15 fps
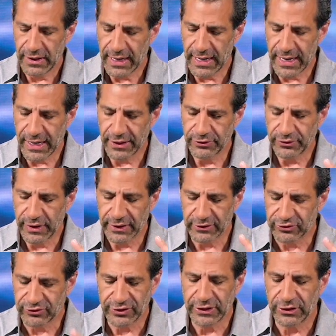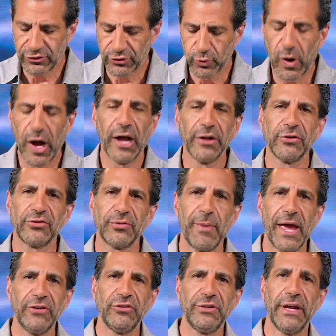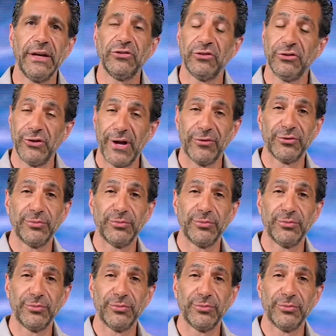and exceed your wildest imagination. You have